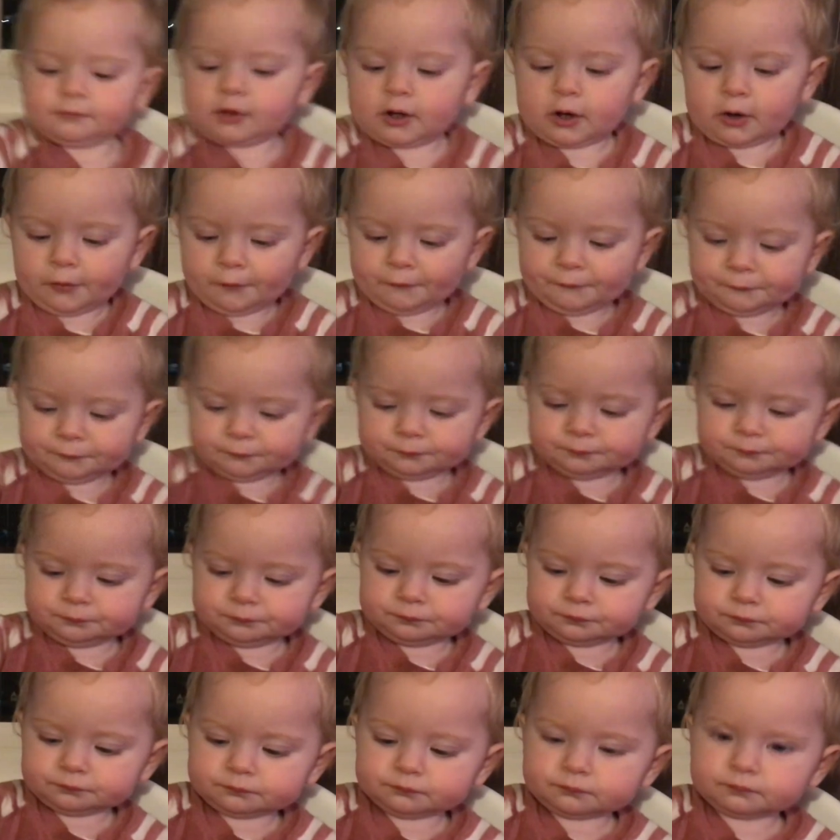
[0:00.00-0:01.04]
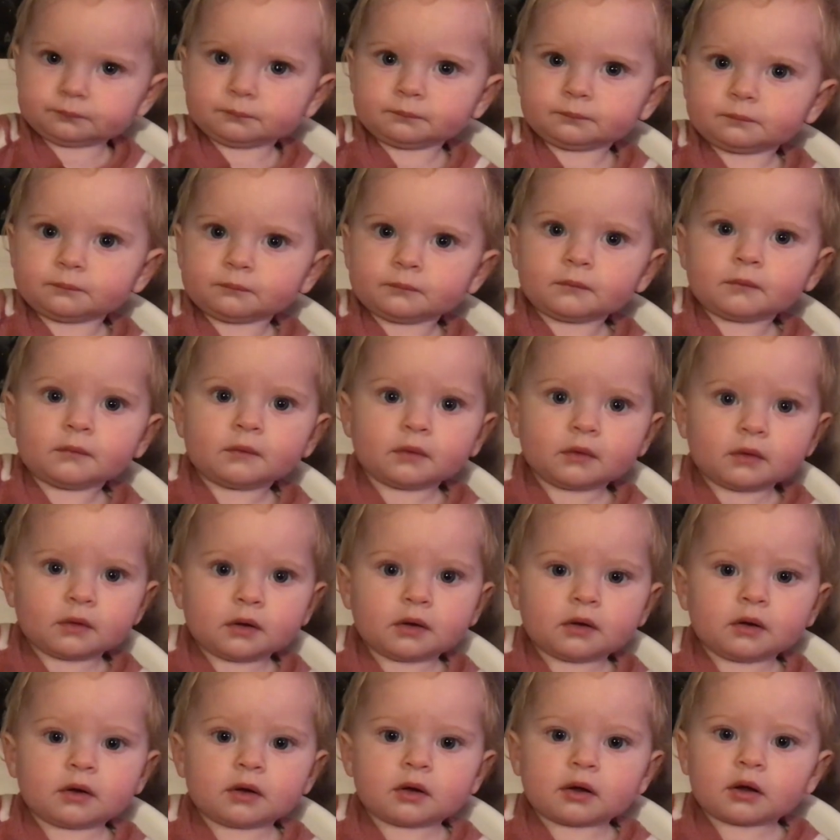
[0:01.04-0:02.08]
What do you think?
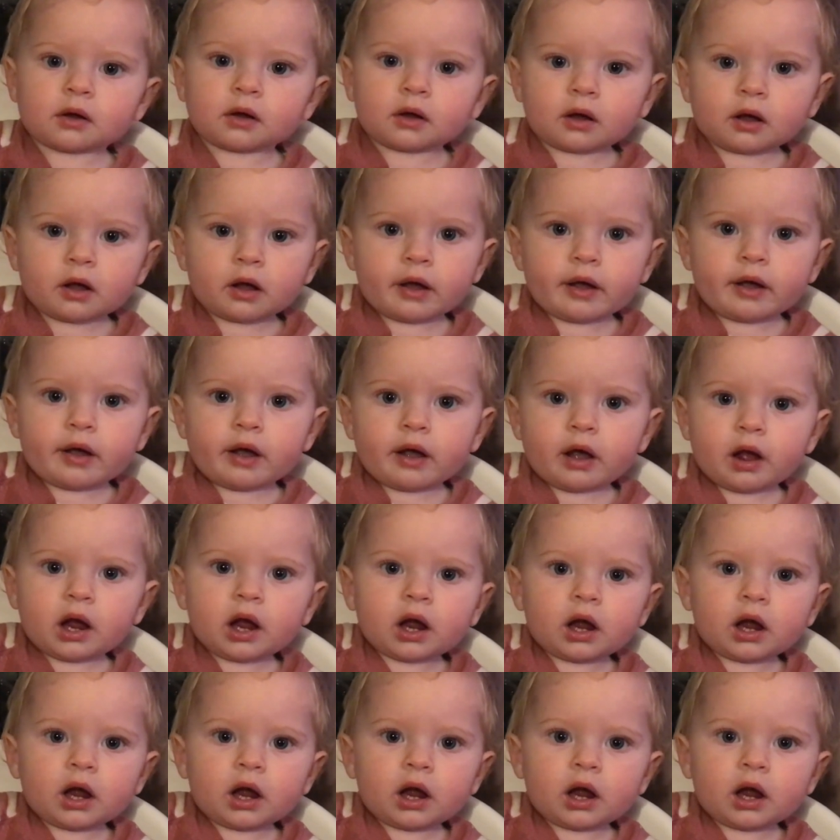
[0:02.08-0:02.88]
Is it good?